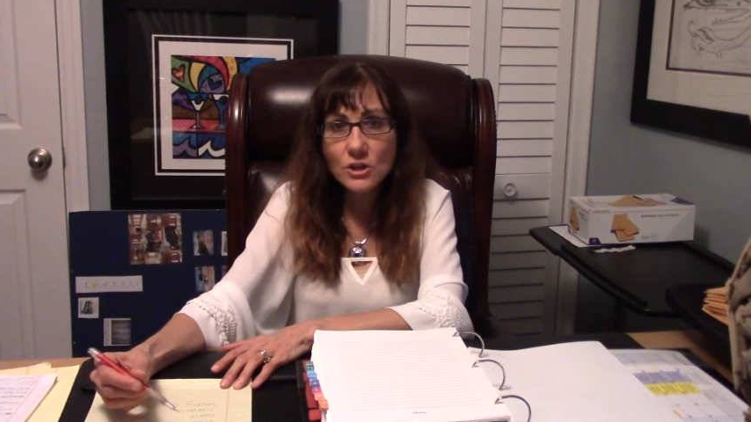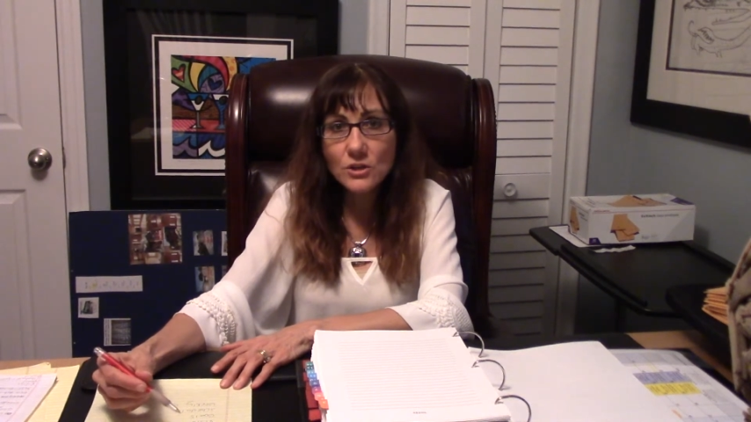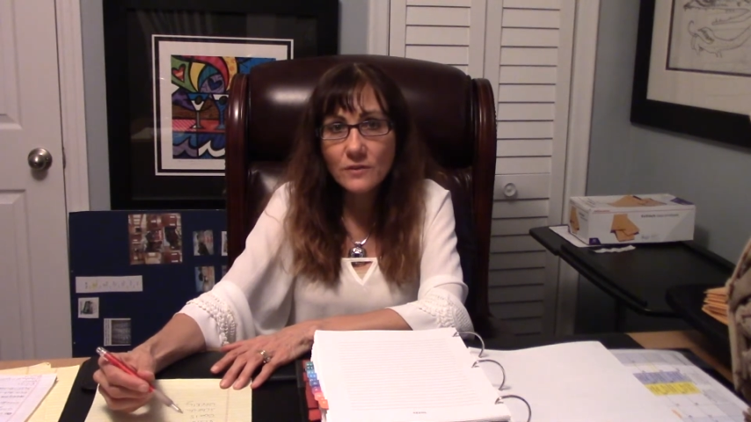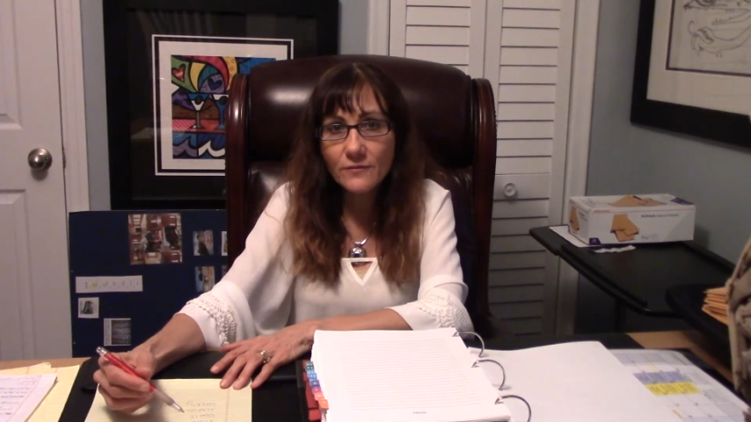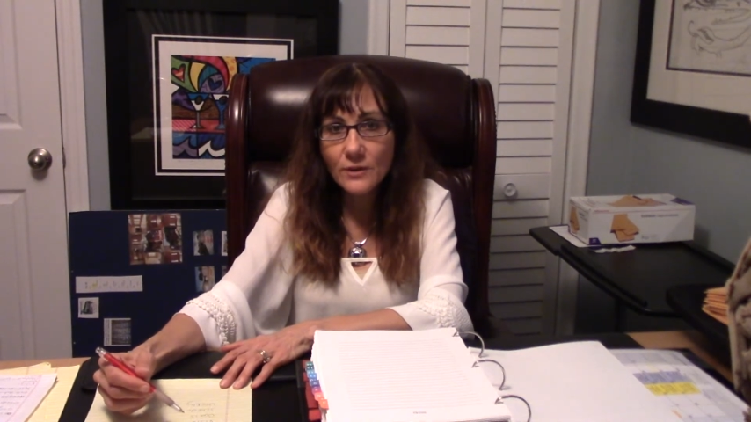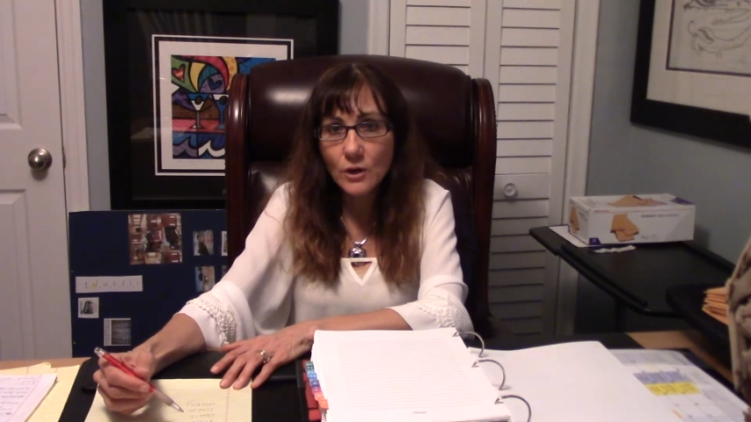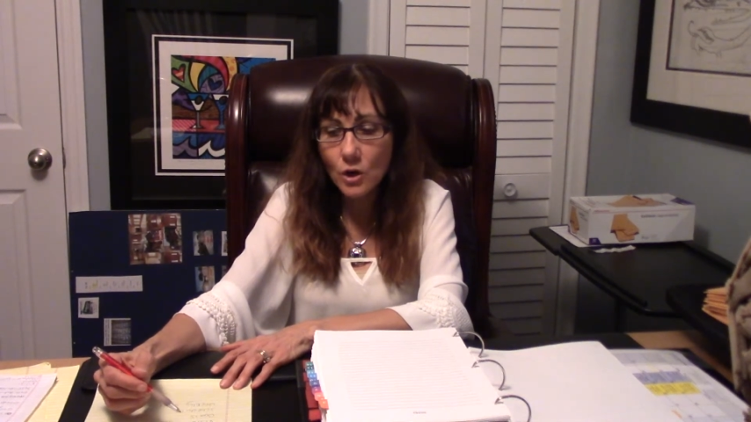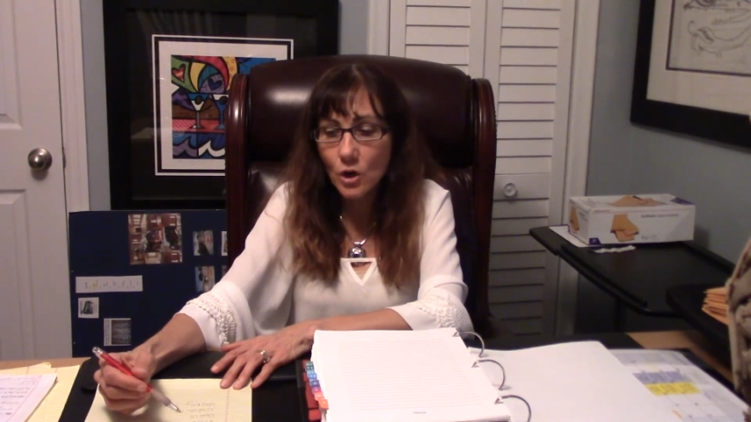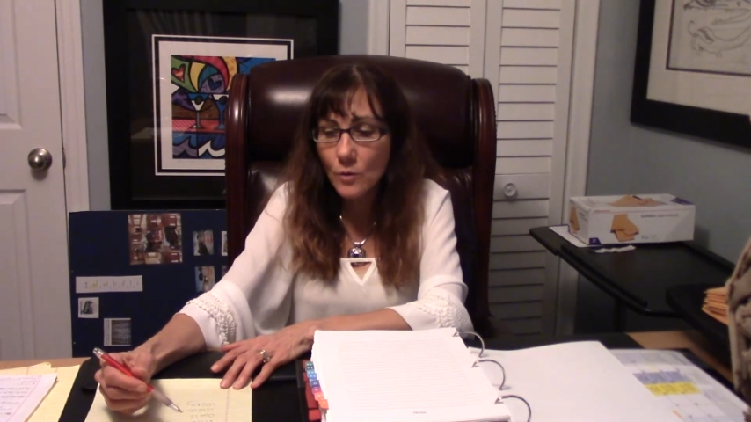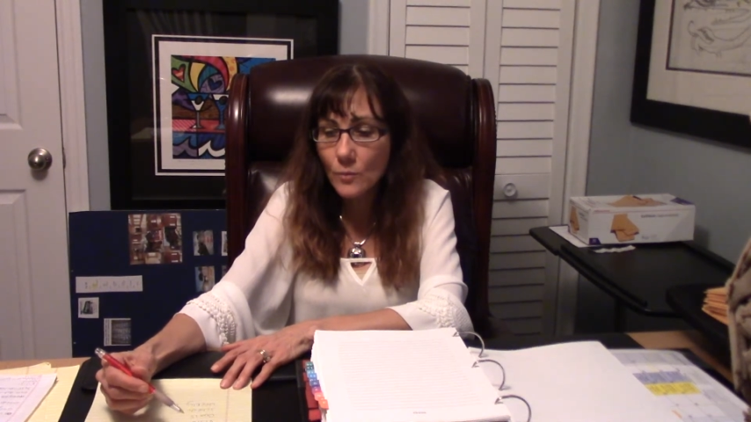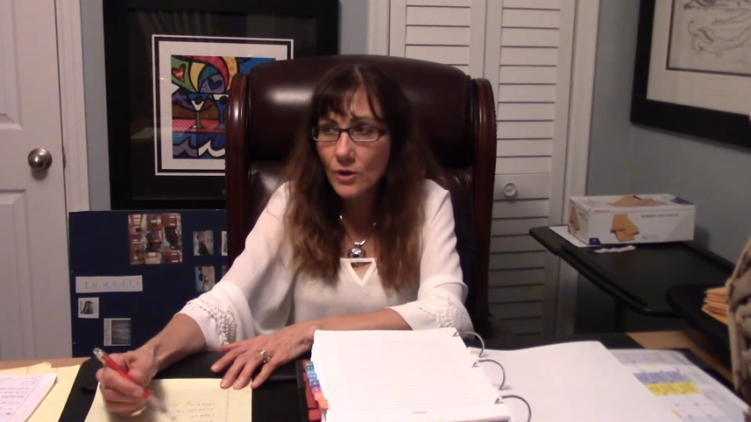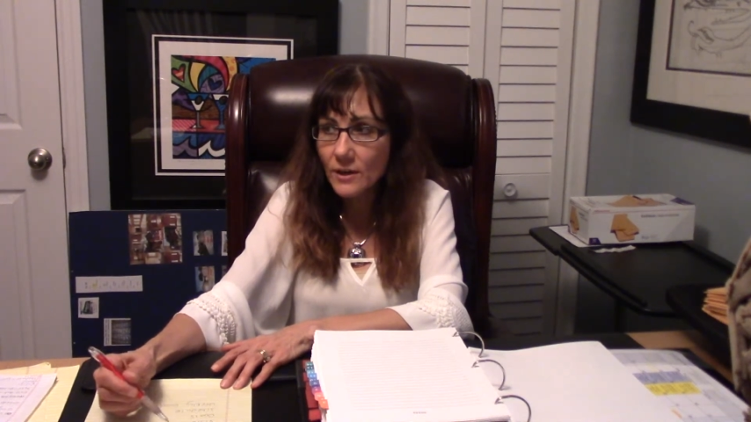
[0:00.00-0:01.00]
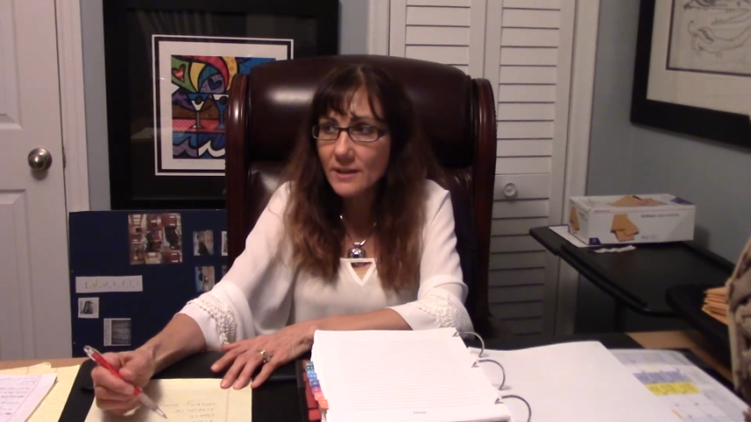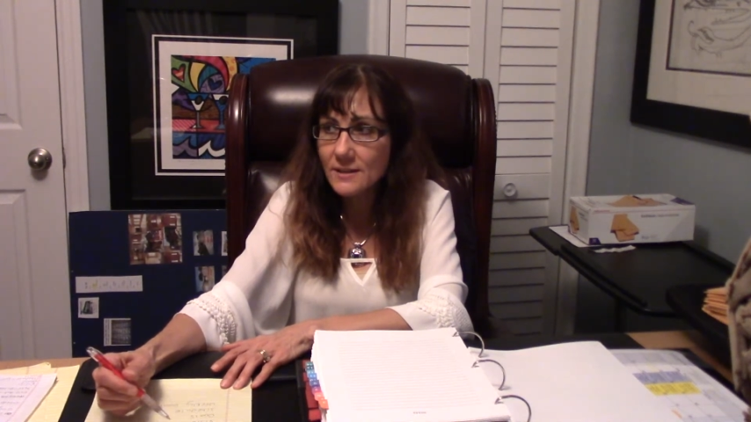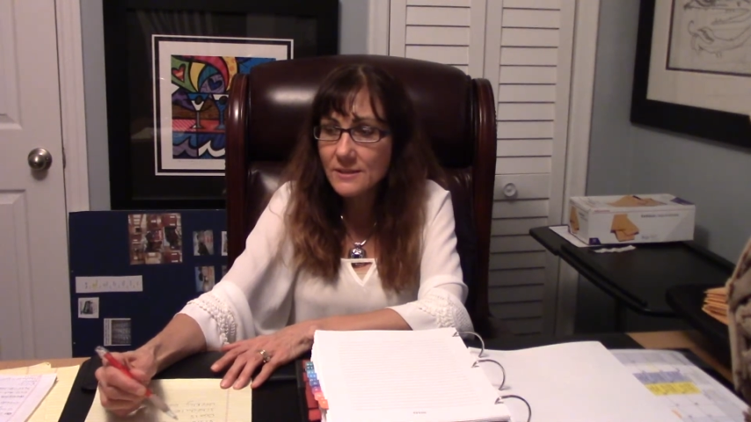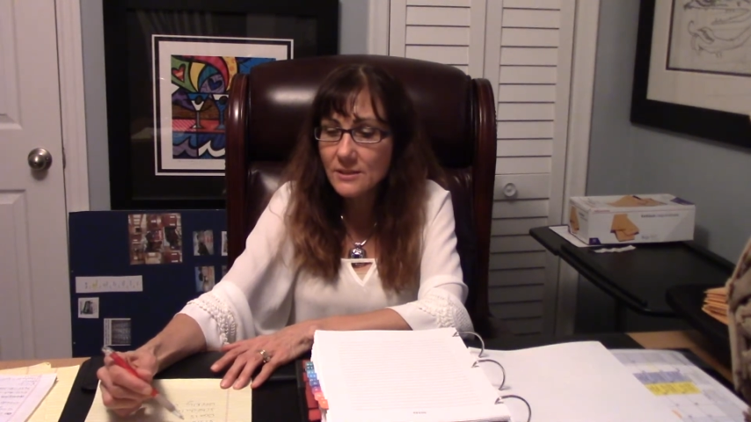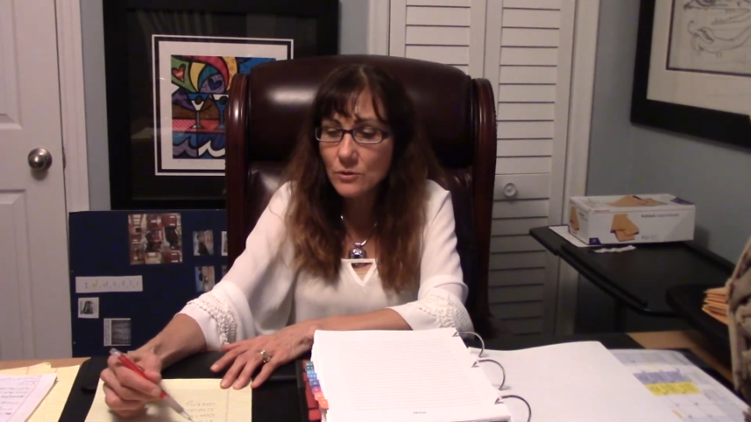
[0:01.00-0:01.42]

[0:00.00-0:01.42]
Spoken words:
to do for your homework is